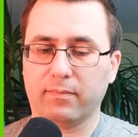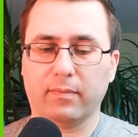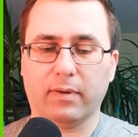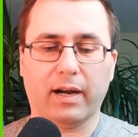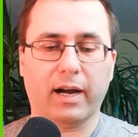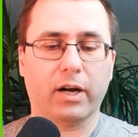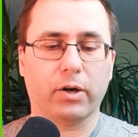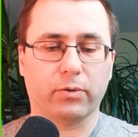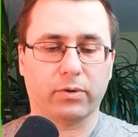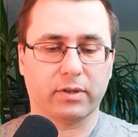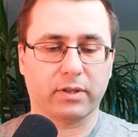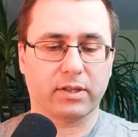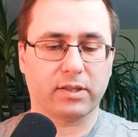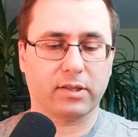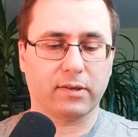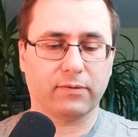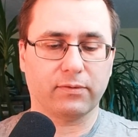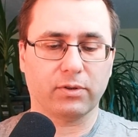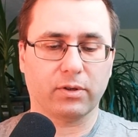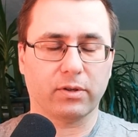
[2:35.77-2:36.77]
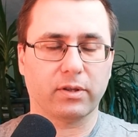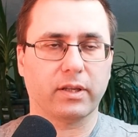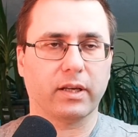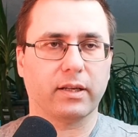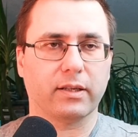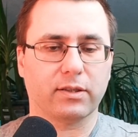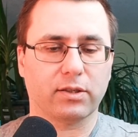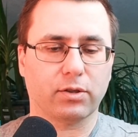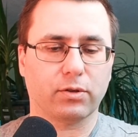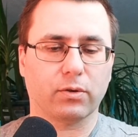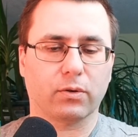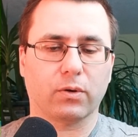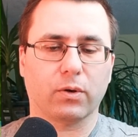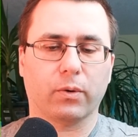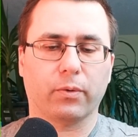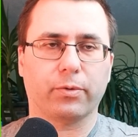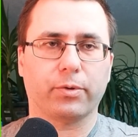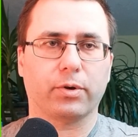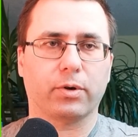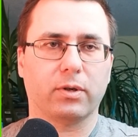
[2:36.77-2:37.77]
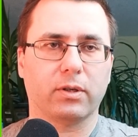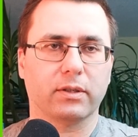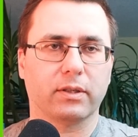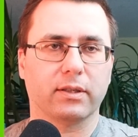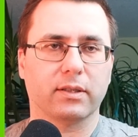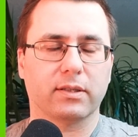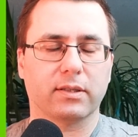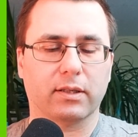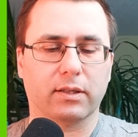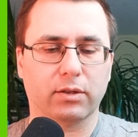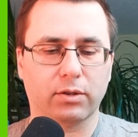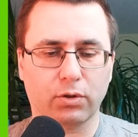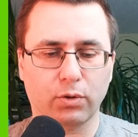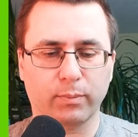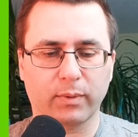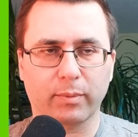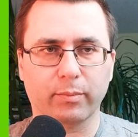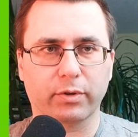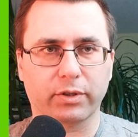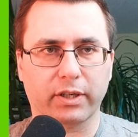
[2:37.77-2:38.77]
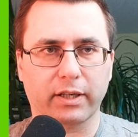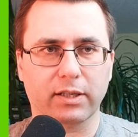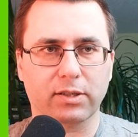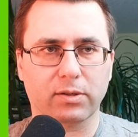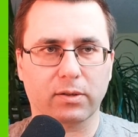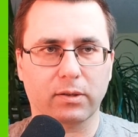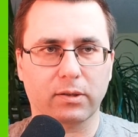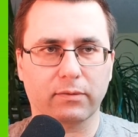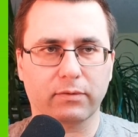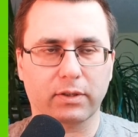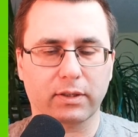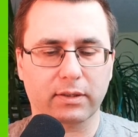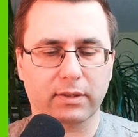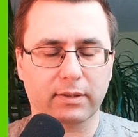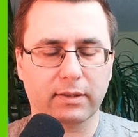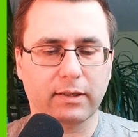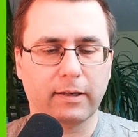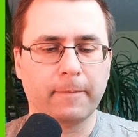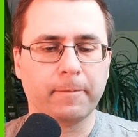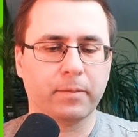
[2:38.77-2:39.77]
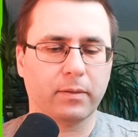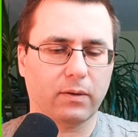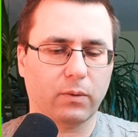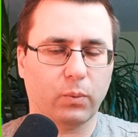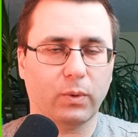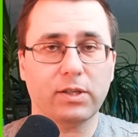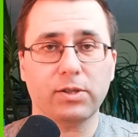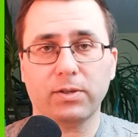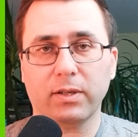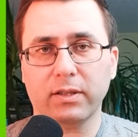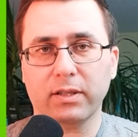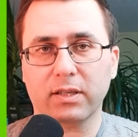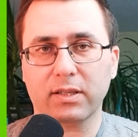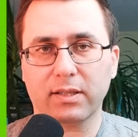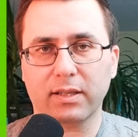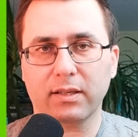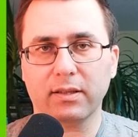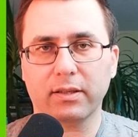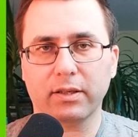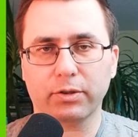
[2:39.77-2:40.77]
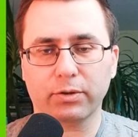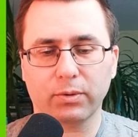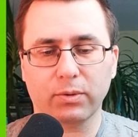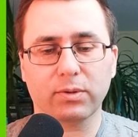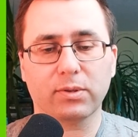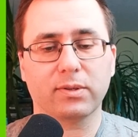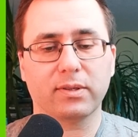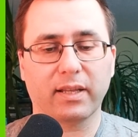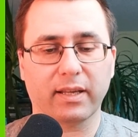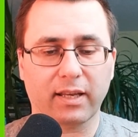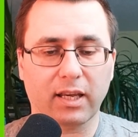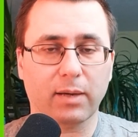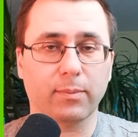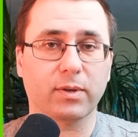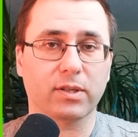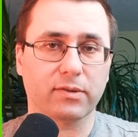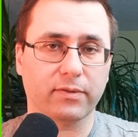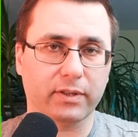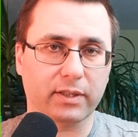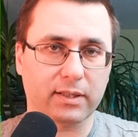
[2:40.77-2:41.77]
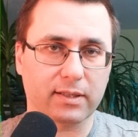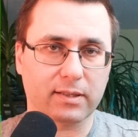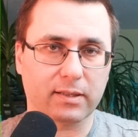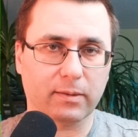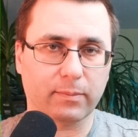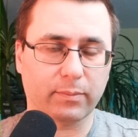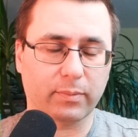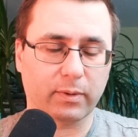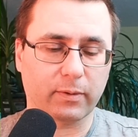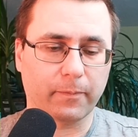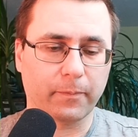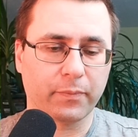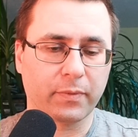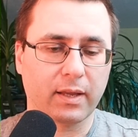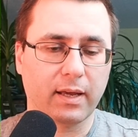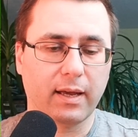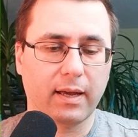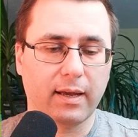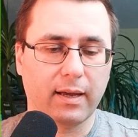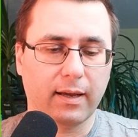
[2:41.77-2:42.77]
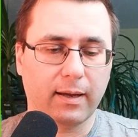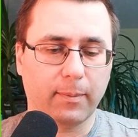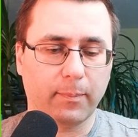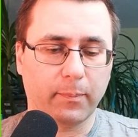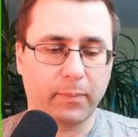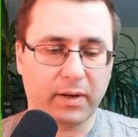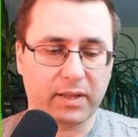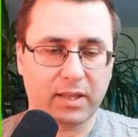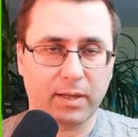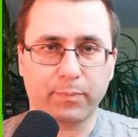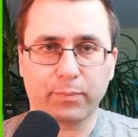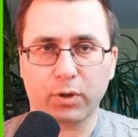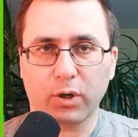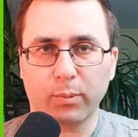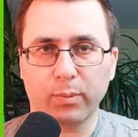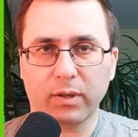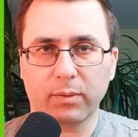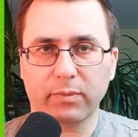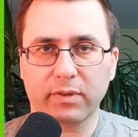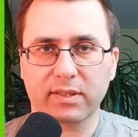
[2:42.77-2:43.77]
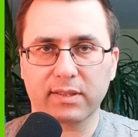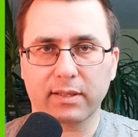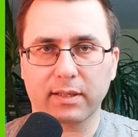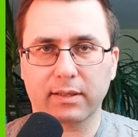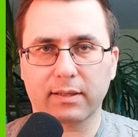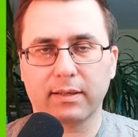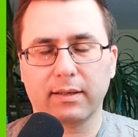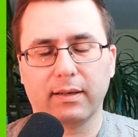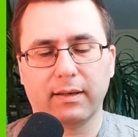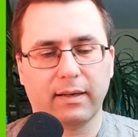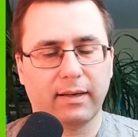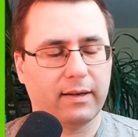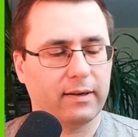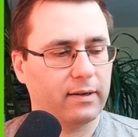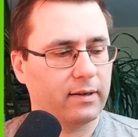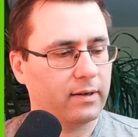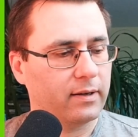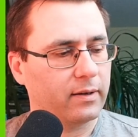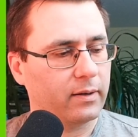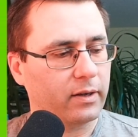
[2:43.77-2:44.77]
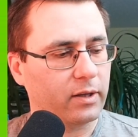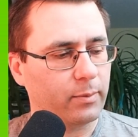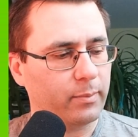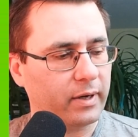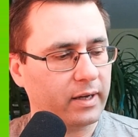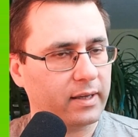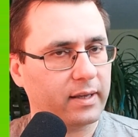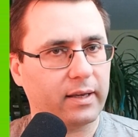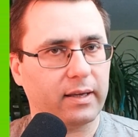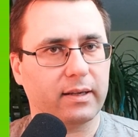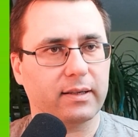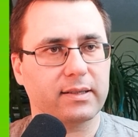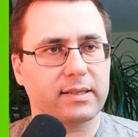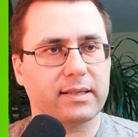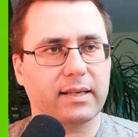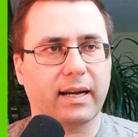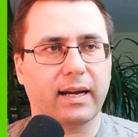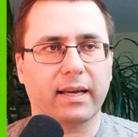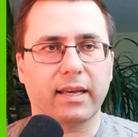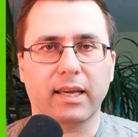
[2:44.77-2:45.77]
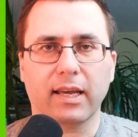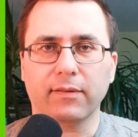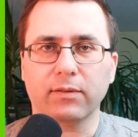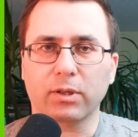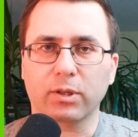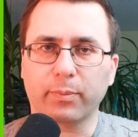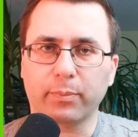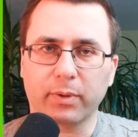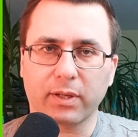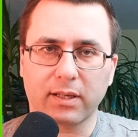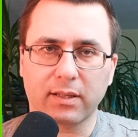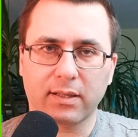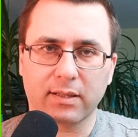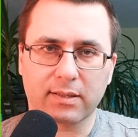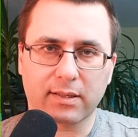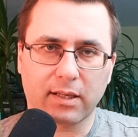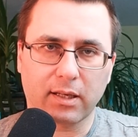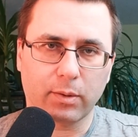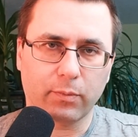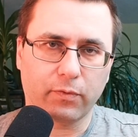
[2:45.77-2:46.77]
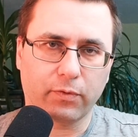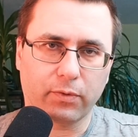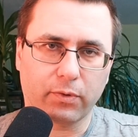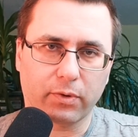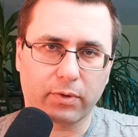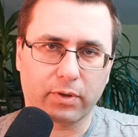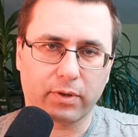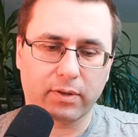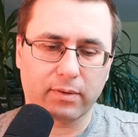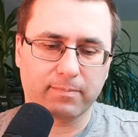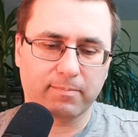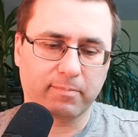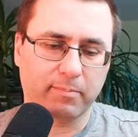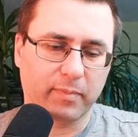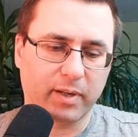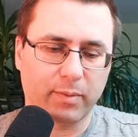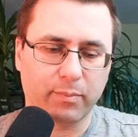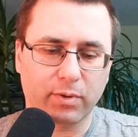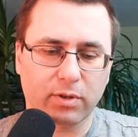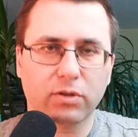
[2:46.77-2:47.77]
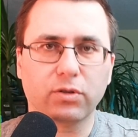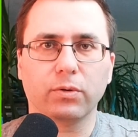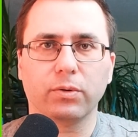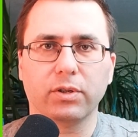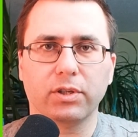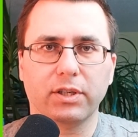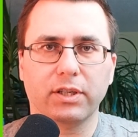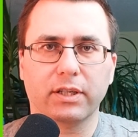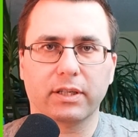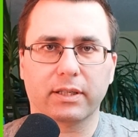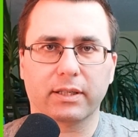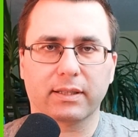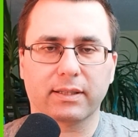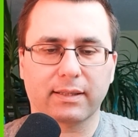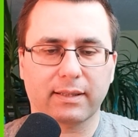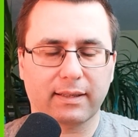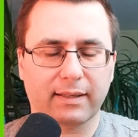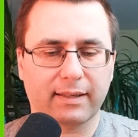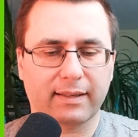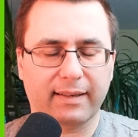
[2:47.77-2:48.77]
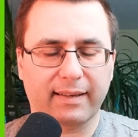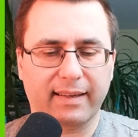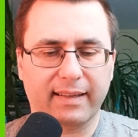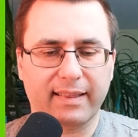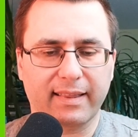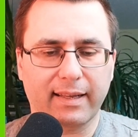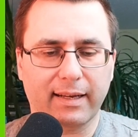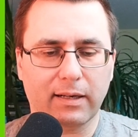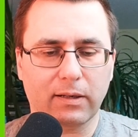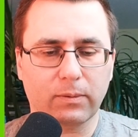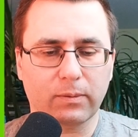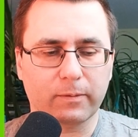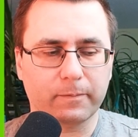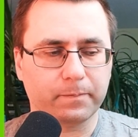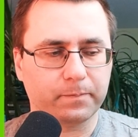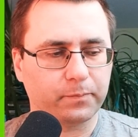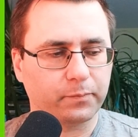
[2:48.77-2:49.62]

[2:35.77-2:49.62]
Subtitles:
hours, if not days, to go through all this and to memorize all of this. Once you understand the rules, the game is very simple. But the problem is that in my case, I have not played this game for maybe 2 years. And now,